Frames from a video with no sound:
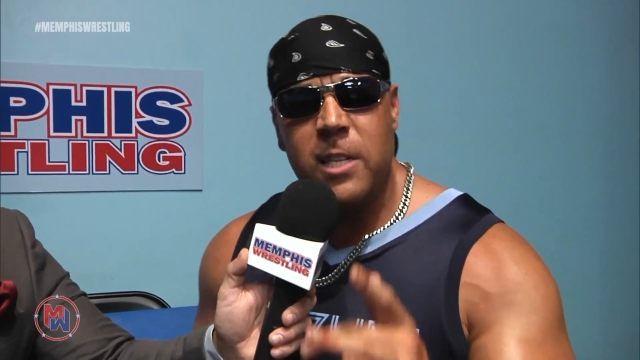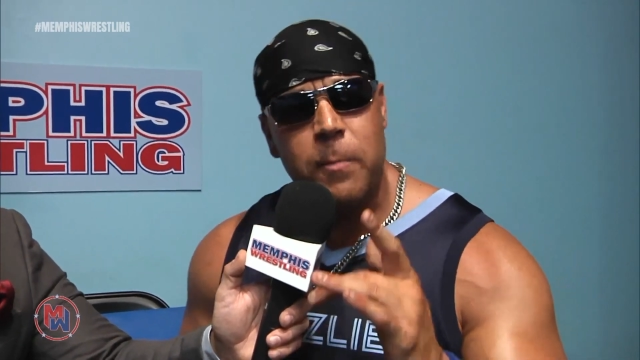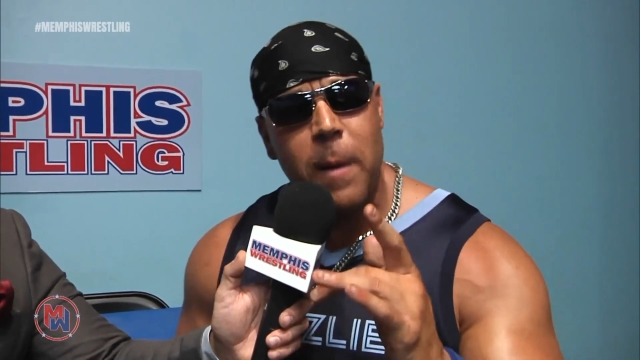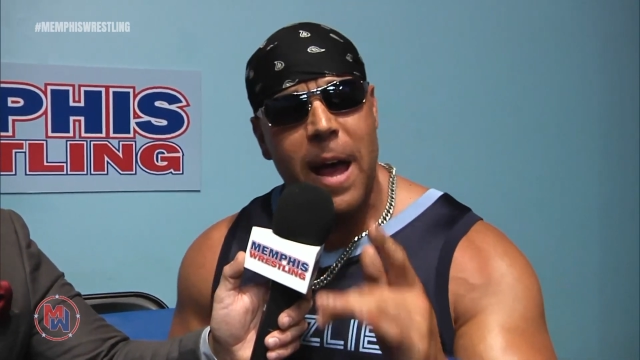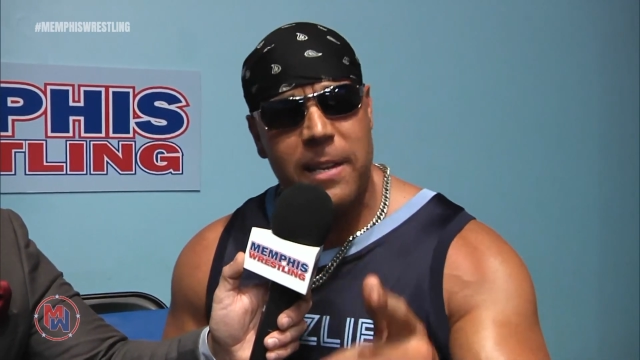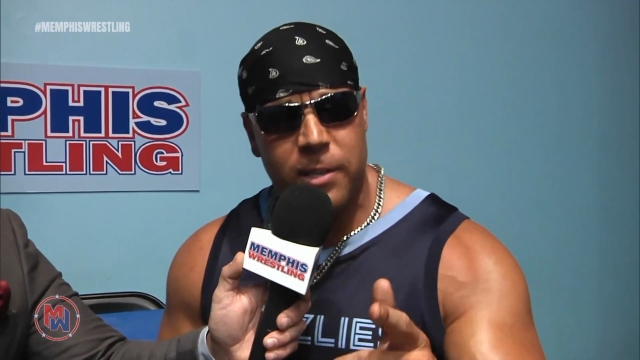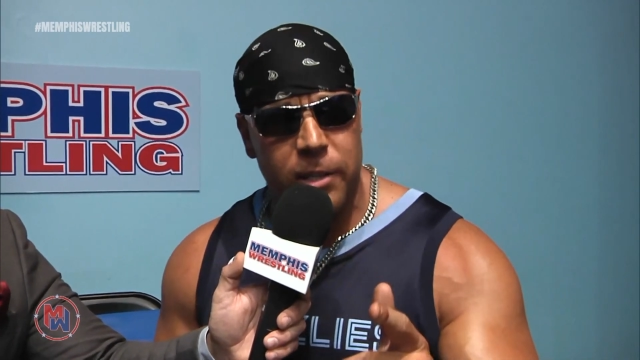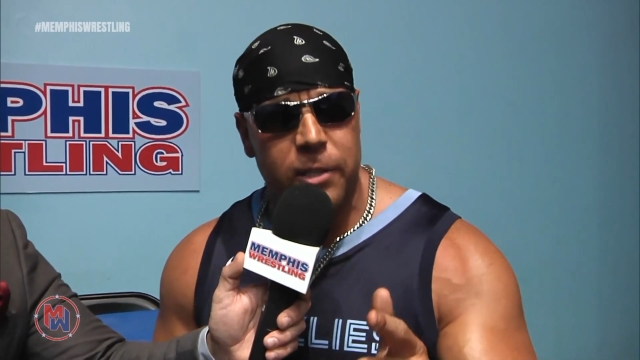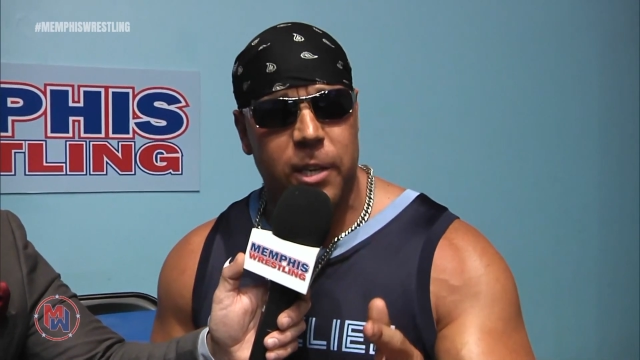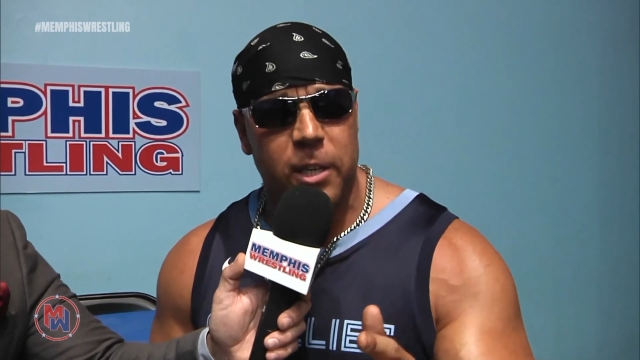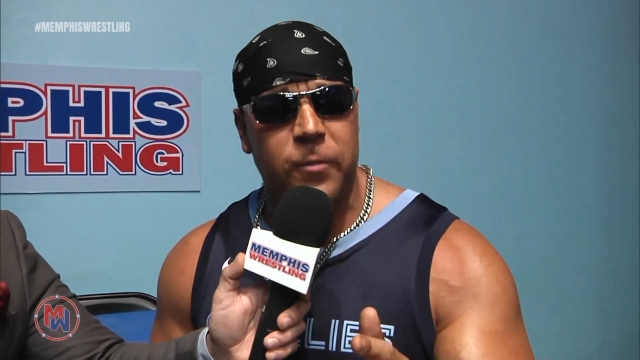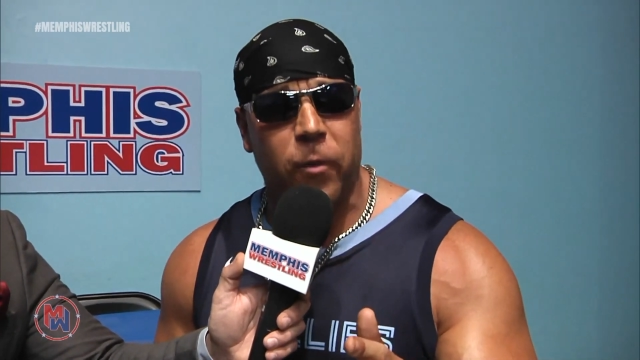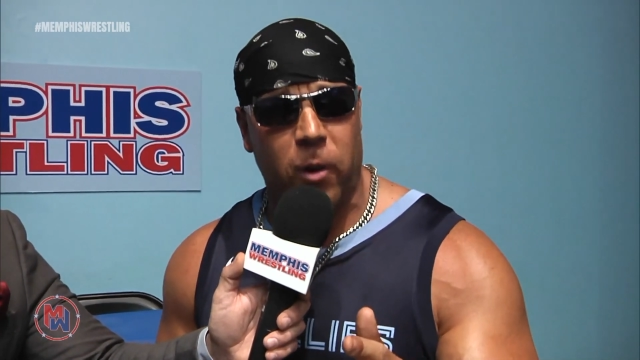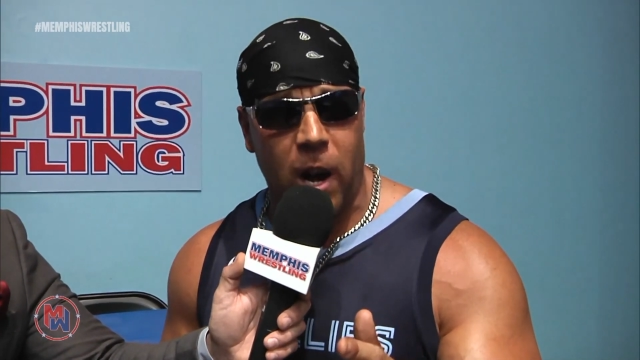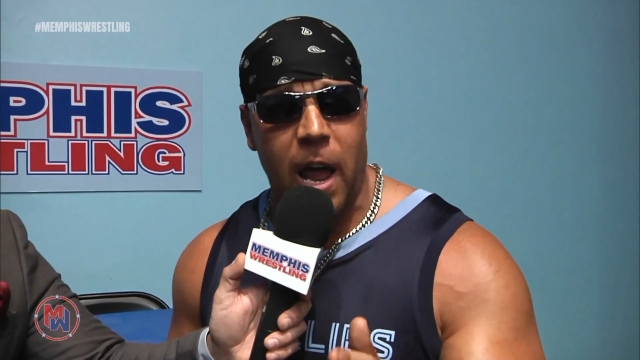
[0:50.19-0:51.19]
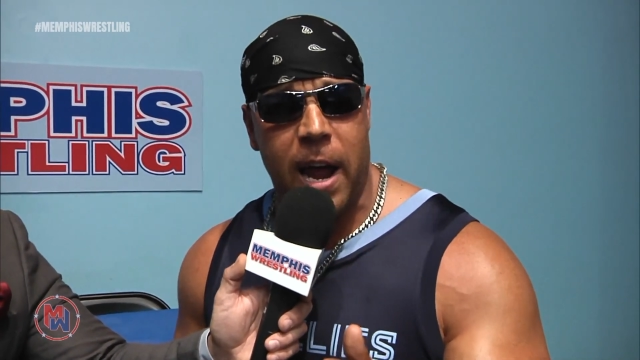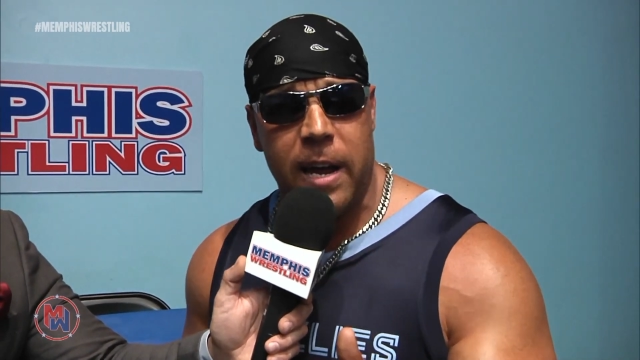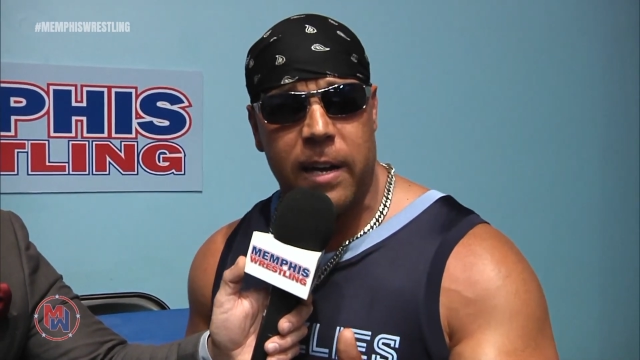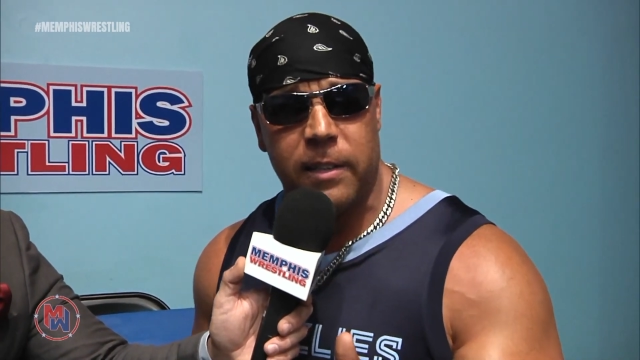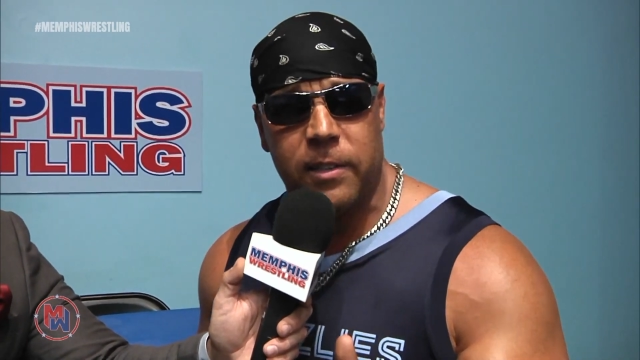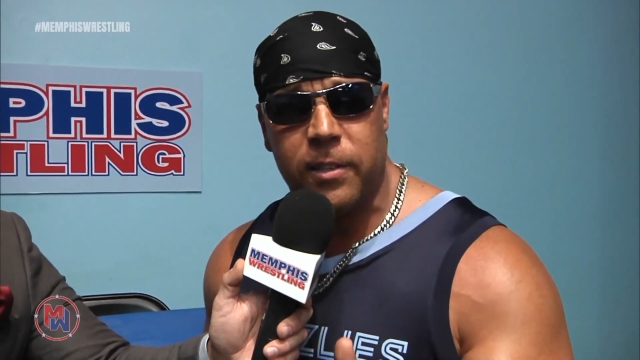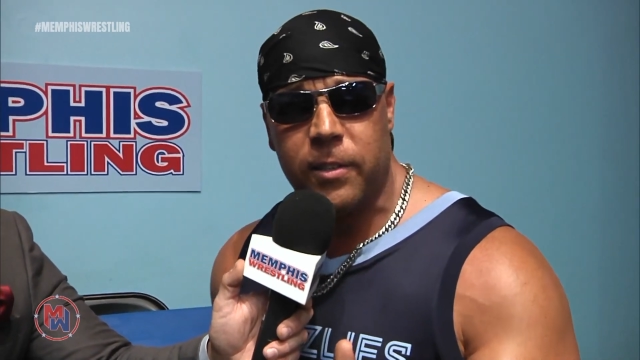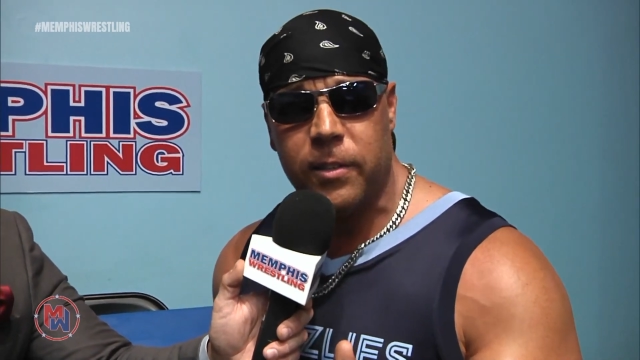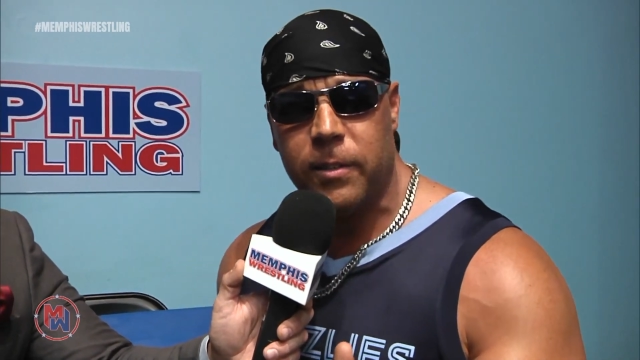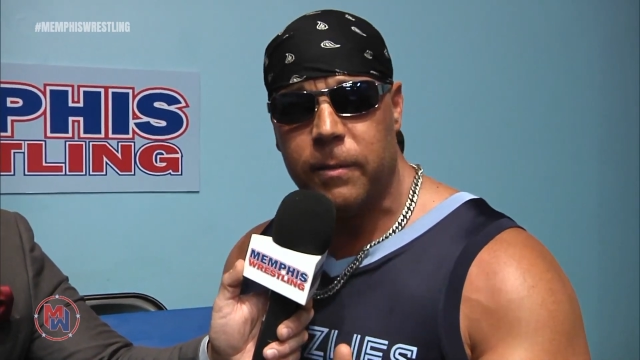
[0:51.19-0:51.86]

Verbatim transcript: message is for Lance.